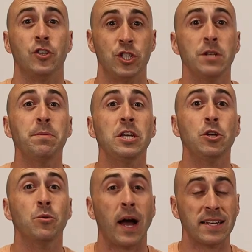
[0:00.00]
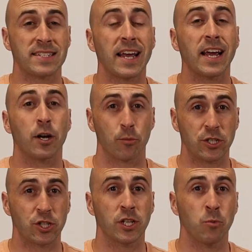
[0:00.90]
The G P U I said I
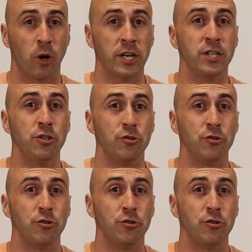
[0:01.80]
originally wanted to